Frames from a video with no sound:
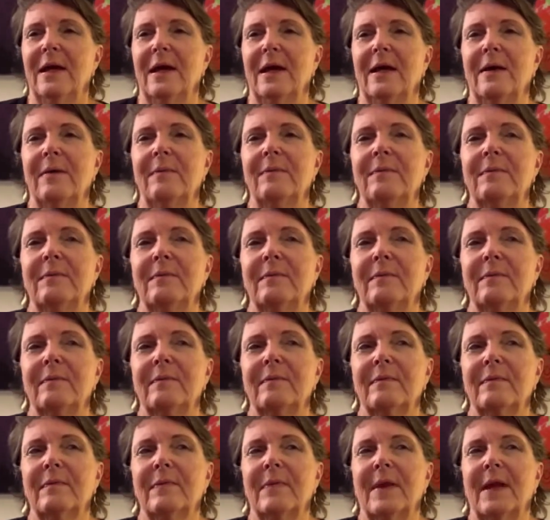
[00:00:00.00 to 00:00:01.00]
Um,
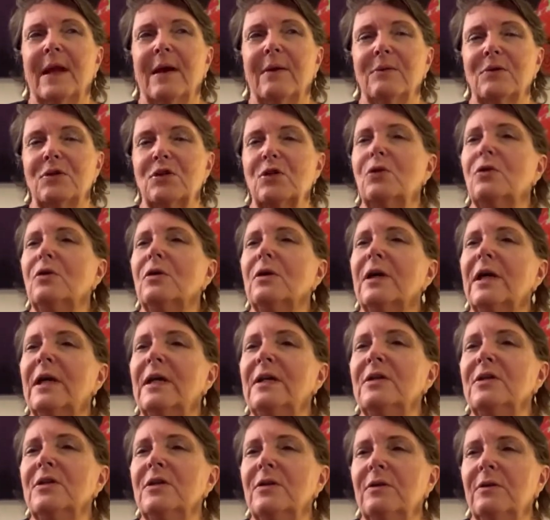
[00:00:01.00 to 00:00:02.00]
I was
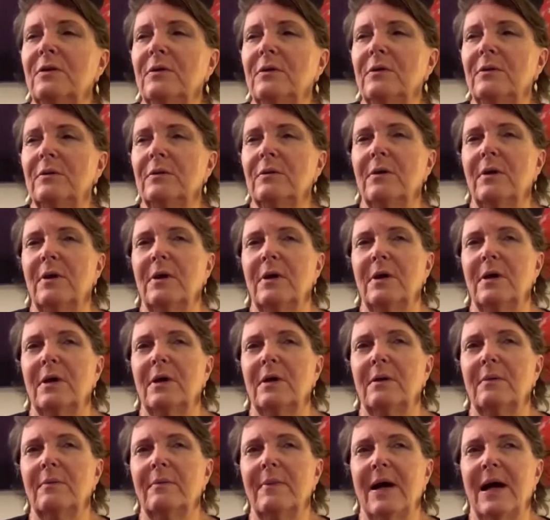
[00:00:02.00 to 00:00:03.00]
talking to
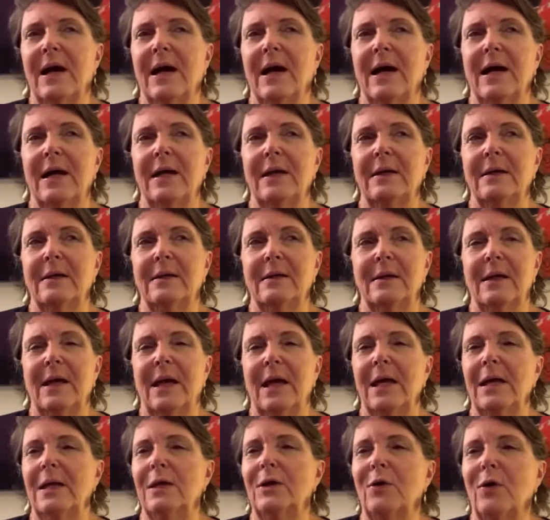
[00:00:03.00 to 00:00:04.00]
my
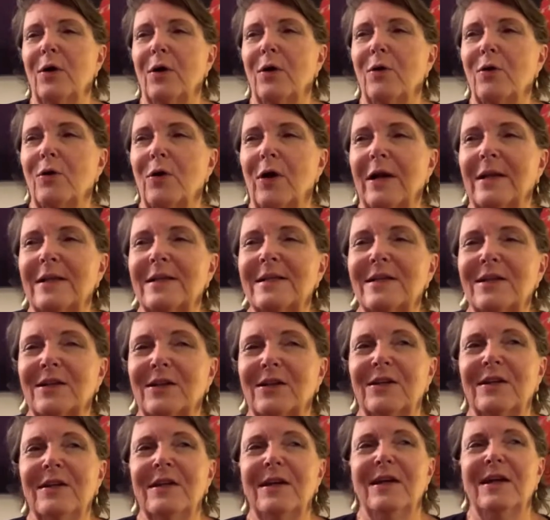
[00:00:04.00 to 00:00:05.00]
eight-year-old
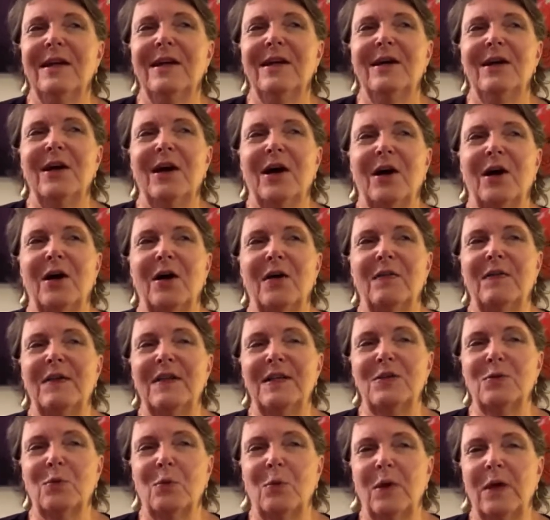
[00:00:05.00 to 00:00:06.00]
grandson uh,
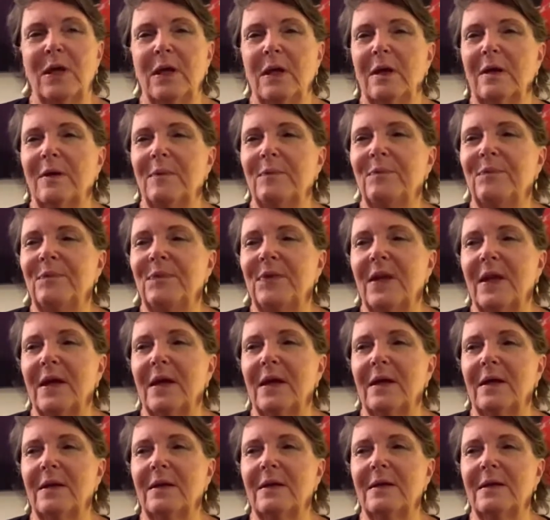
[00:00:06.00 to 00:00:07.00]
this week,
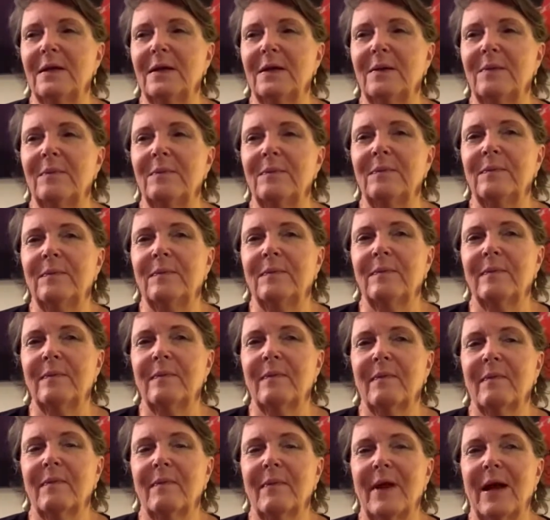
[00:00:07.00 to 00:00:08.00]
and um,
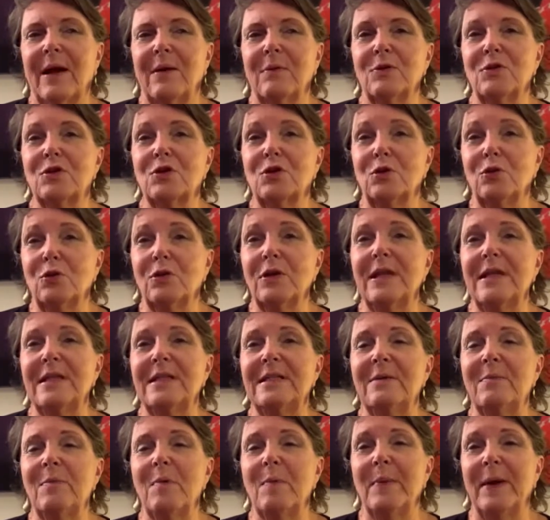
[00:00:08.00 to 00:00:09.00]
I was talking
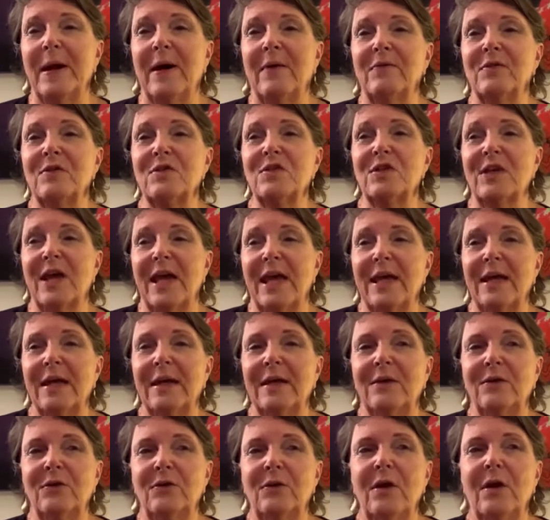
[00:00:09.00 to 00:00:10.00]
to him about the
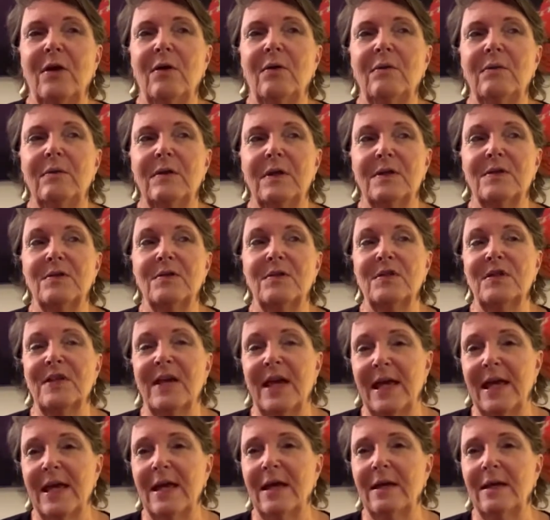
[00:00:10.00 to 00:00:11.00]
saying. You know, there's a
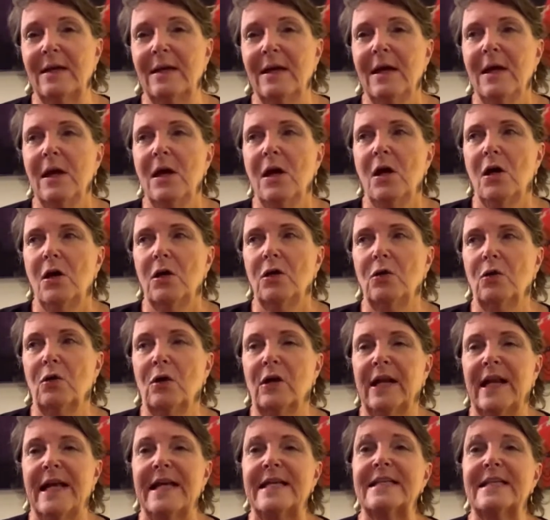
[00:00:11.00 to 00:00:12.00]
saying: "Your
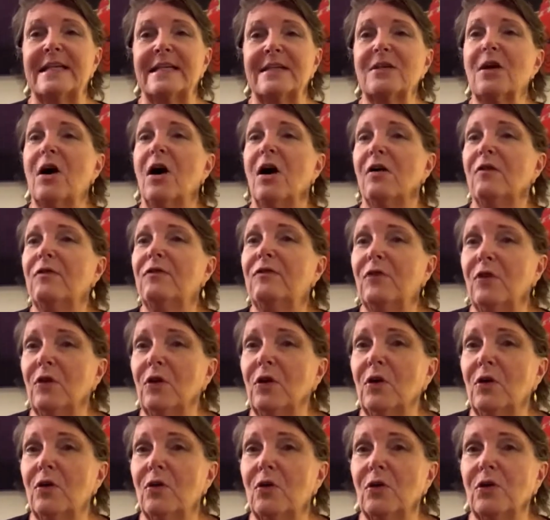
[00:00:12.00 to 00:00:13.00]
glass is half
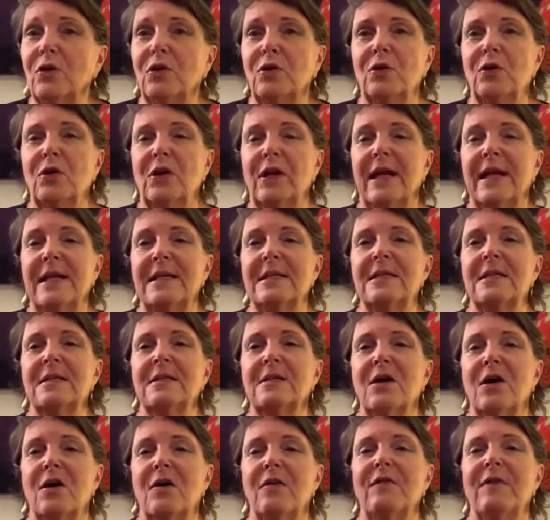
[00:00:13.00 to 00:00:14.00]
full, or your glass
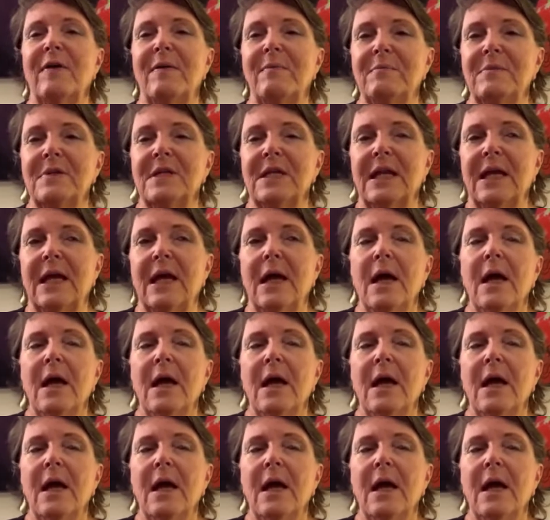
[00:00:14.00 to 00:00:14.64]
is half empty."